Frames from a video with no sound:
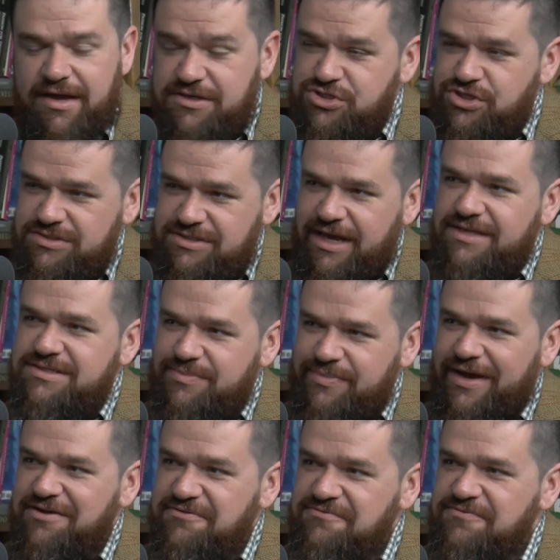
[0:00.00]
and she takes a
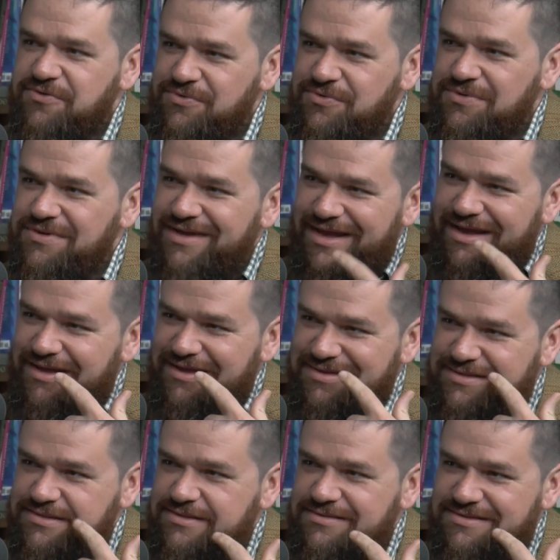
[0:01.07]
bite of food and
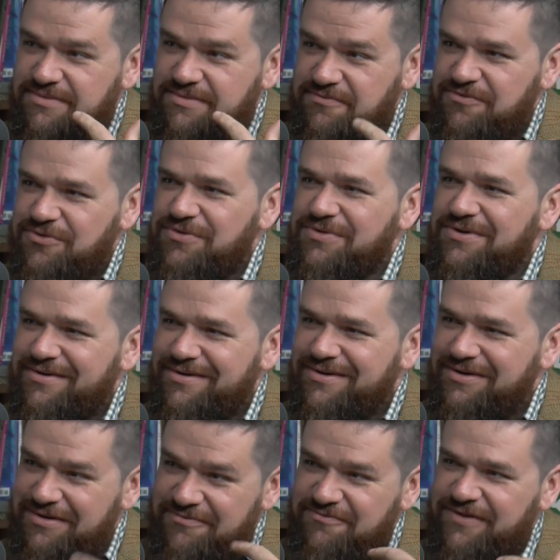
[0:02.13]
gets some food on
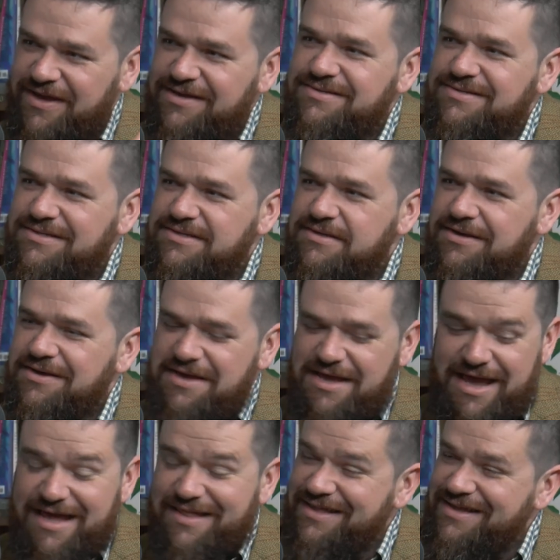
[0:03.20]
her face,
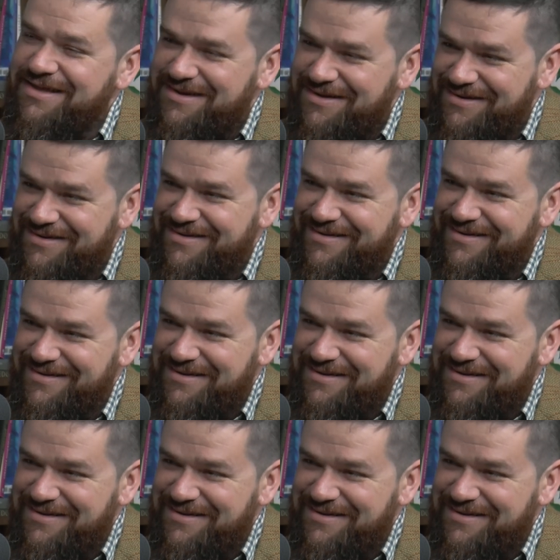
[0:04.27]
and then